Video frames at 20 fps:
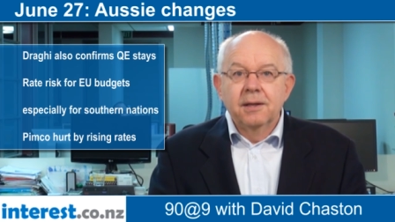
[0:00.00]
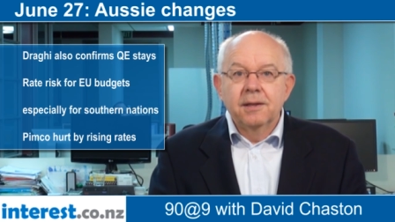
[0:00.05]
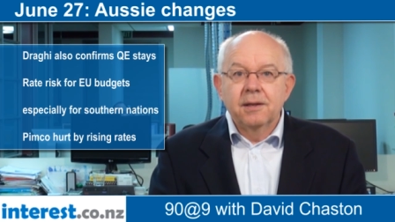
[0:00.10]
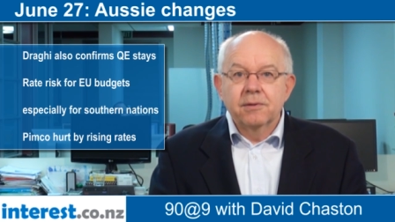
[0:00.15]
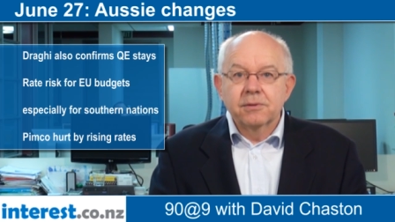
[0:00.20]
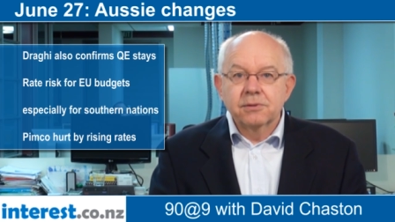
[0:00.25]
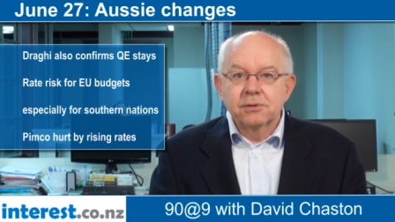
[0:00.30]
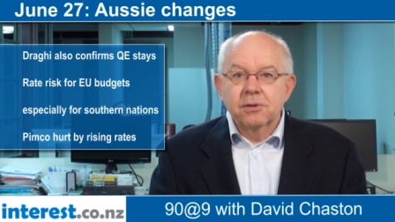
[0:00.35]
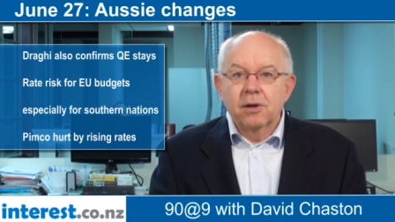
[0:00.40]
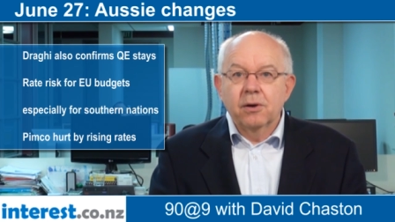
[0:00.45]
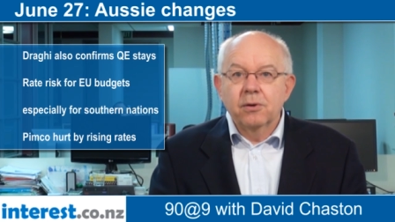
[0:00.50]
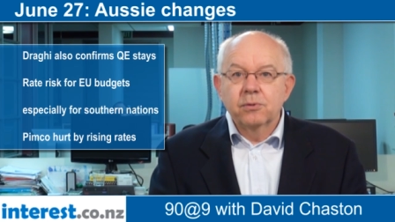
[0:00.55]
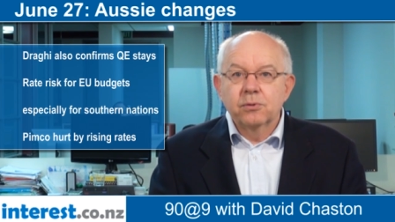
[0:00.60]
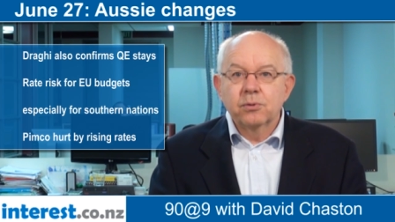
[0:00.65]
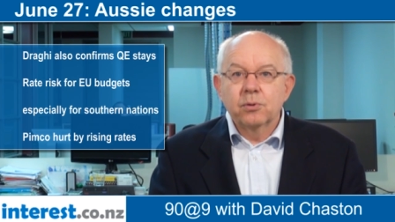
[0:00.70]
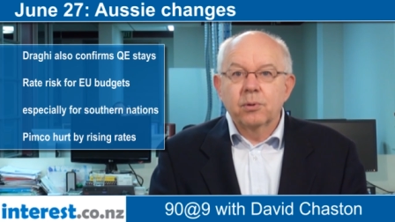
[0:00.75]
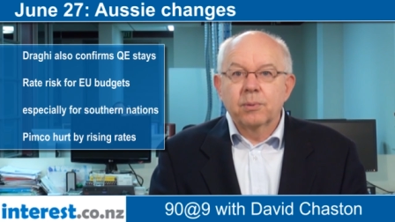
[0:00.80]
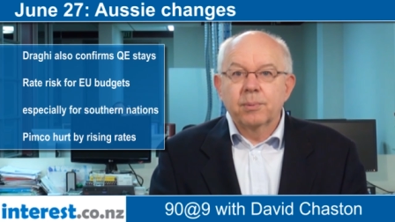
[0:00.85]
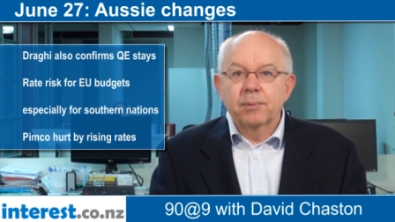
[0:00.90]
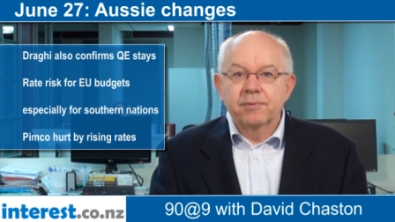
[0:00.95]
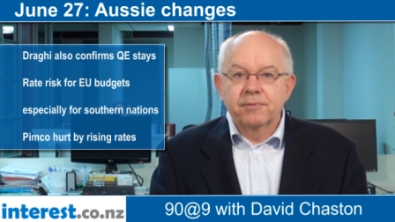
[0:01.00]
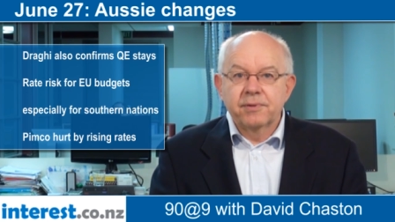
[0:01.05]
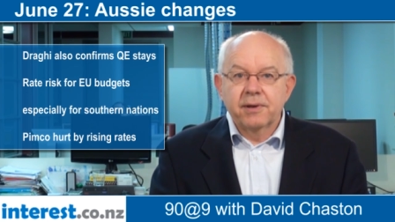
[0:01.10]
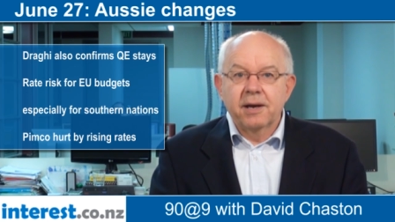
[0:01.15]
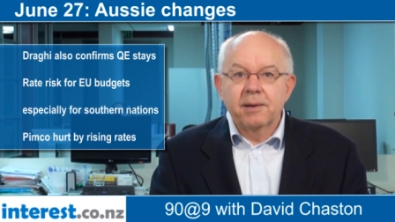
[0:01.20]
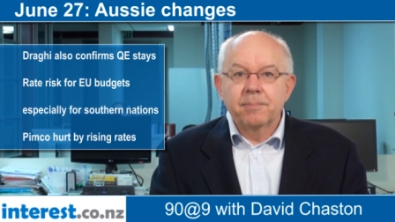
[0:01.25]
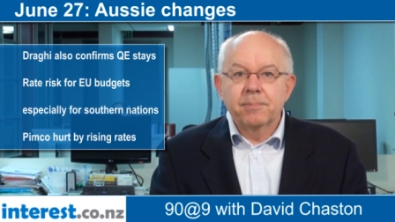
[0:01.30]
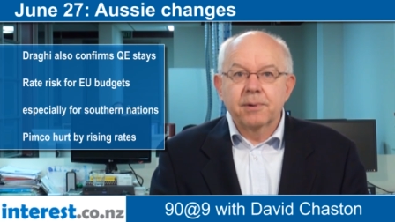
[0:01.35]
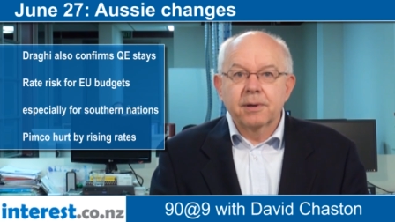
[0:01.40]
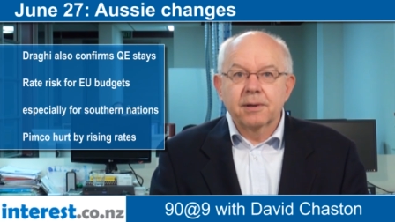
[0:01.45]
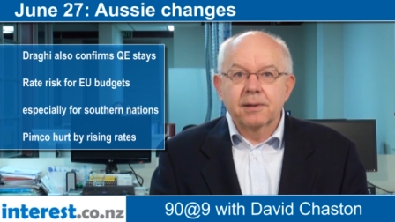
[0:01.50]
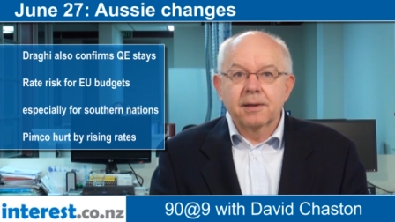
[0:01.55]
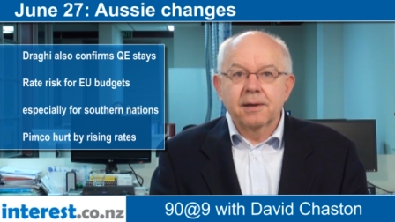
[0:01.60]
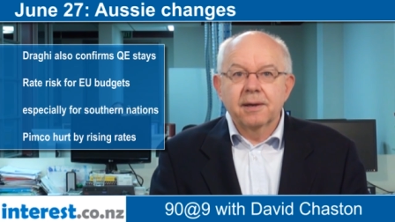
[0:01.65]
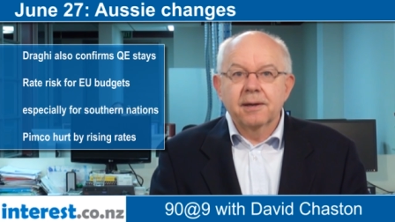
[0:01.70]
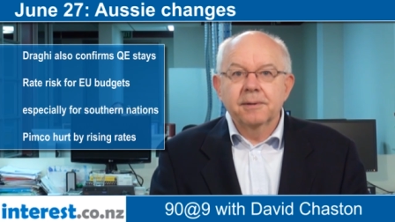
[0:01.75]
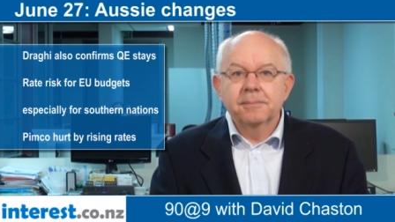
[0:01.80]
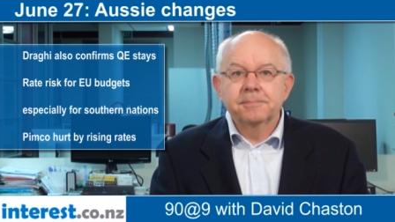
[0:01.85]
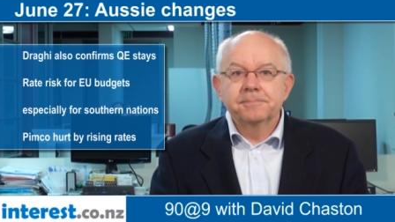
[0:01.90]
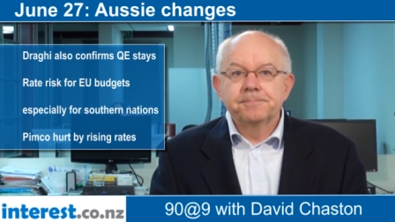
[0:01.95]
There is no talk of tapering
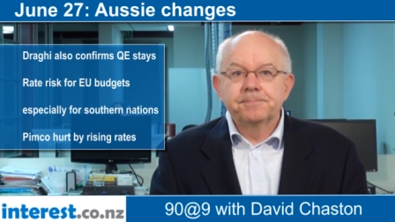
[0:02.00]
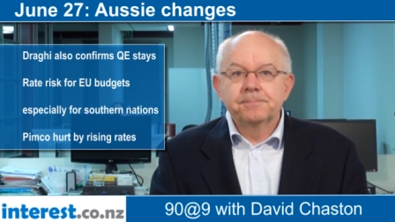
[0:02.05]
there.